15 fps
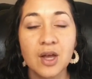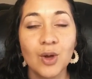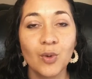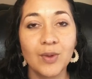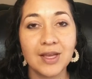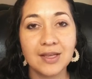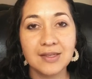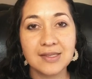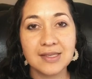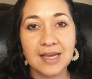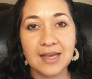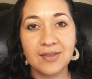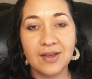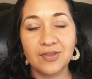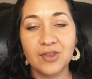we can say
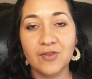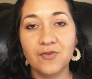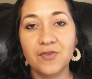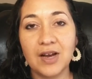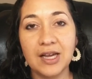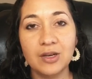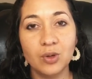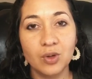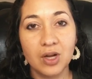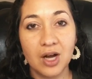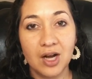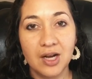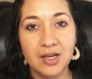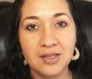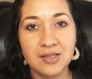that the final
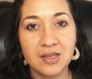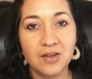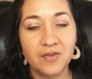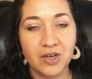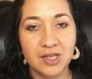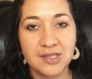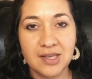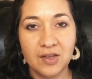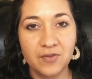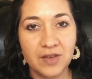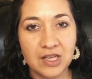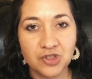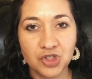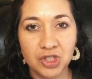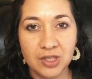cause of our
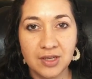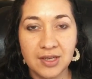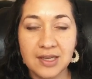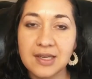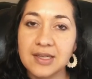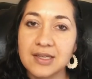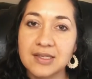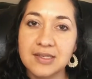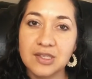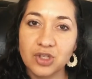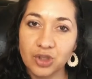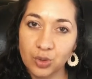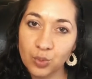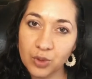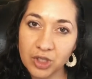salvation is
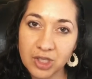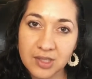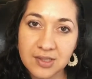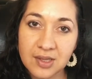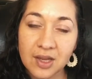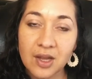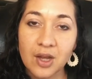good works.